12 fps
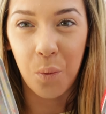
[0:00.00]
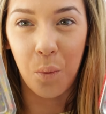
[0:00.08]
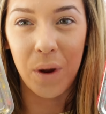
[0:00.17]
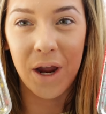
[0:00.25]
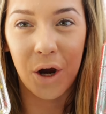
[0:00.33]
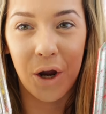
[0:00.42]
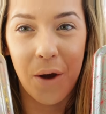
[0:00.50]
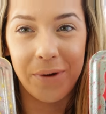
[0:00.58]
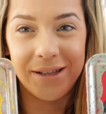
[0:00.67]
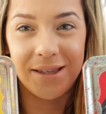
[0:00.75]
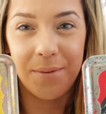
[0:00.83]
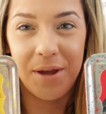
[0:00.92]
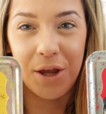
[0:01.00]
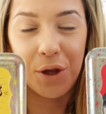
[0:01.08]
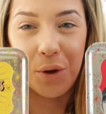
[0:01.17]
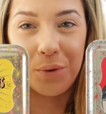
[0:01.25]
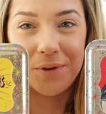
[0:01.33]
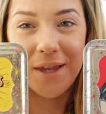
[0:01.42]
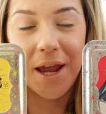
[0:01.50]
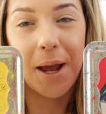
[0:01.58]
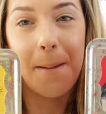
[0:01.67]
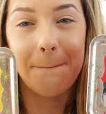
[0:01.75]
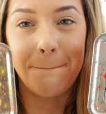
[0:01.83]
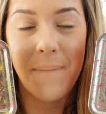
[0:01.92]
We are going to be using
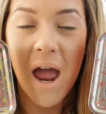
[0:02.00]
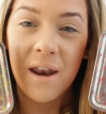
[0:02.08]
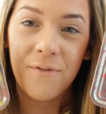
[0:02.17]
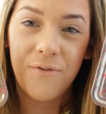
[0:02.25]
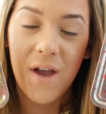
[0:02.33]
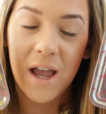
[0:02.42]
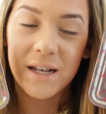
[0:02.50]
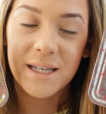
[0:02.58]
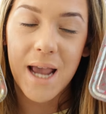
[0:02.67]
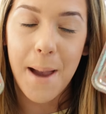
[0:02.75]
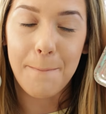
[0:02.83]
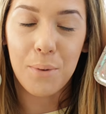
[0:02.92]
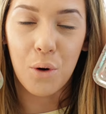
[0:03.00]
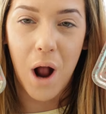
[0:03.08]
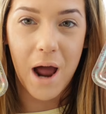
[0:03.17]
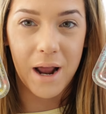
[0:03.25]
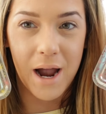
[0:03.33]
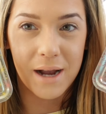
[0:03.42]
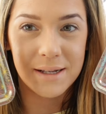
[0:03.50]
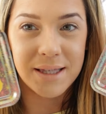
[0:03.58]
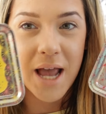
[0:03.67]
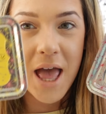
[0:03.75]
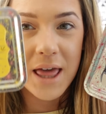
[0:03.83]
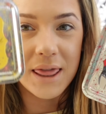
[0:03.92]
Benefit products,
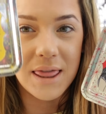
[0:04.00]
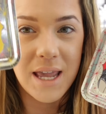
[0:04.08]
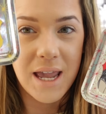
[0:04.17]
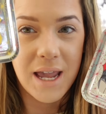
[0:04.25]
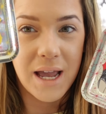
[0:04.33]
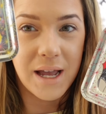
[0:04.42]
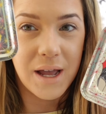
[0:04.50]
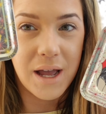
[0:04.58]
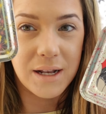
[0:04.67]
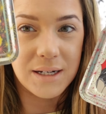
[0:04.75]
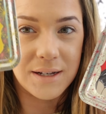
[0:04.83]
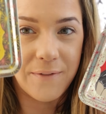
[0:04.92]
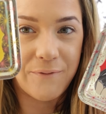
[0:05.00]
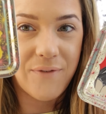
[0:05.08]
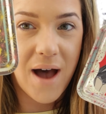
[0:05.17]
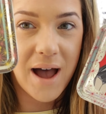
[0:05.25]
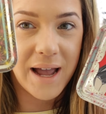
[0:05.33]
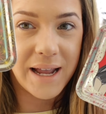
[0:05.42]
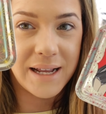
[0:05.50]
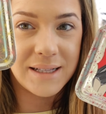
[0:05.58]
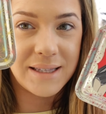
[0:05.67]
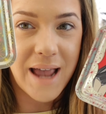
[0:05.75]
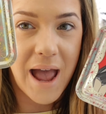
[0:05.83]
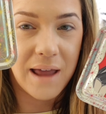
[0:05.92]
the Defined
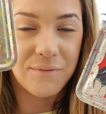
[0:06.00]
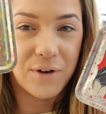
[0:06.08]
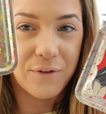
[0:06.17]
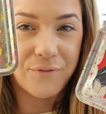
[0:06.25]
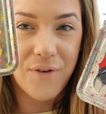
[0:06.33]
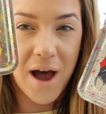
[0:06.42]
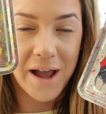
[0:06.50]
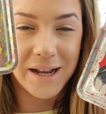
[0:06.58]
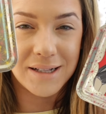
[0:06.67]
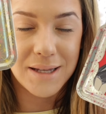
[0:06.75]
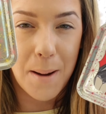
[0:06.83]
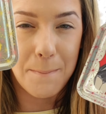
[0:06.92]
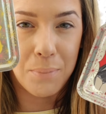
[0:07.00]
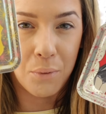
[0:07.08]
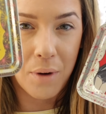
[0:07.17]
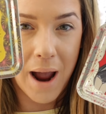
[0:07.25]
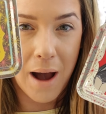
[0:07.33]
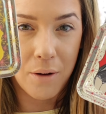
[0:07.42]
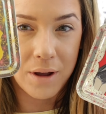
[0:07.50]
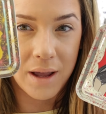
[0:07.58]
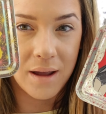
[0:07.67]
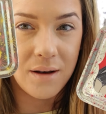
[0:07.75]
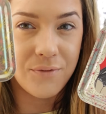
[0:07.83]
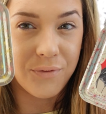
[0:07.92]
and Refined Brow
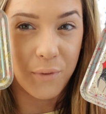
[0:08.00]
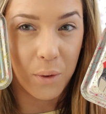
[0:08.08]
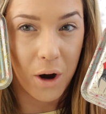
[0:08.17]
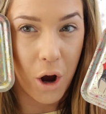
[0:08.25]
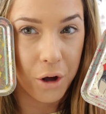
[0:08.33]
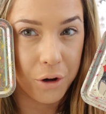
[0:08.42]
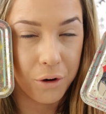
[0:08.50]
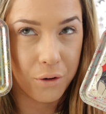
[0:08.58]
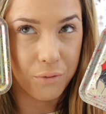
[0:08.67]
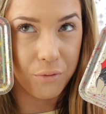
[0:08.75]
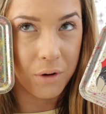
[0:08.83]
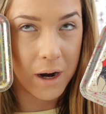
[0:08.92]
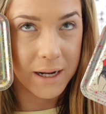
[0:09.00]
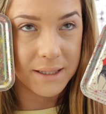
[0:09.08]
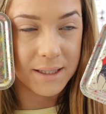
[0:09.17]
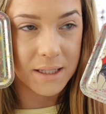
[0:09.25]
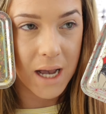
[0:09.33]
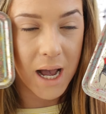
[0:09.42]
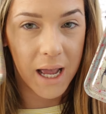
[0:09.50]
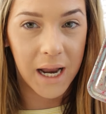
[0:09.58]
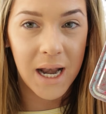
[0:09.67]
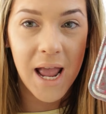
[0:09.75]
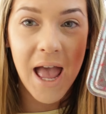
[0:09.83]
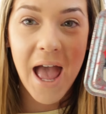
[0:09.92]
Kit for our right
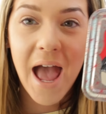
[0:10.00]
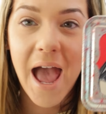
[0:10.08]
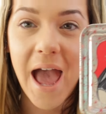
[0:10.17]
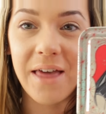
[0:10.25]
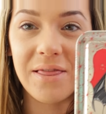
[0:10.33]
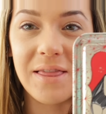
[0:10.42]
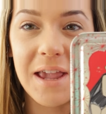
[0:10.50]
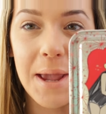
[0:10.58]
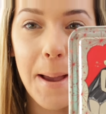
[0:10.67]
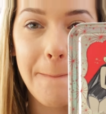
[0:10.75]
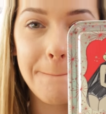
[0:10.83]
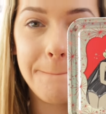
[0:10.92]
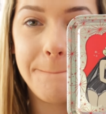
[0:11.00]
side, and the